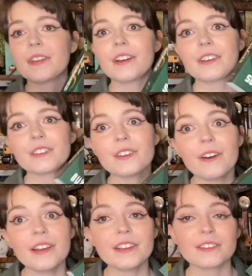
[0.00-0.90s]

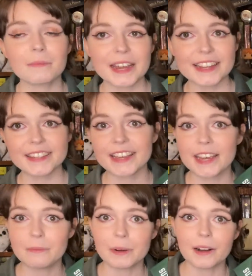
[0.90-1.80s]
Snow is a
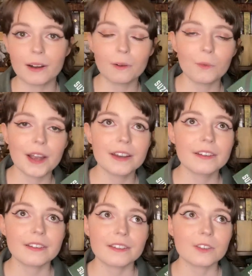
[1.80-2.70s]
peacekeeper
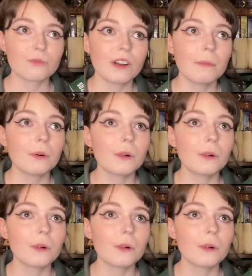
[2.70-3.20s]
when this rebel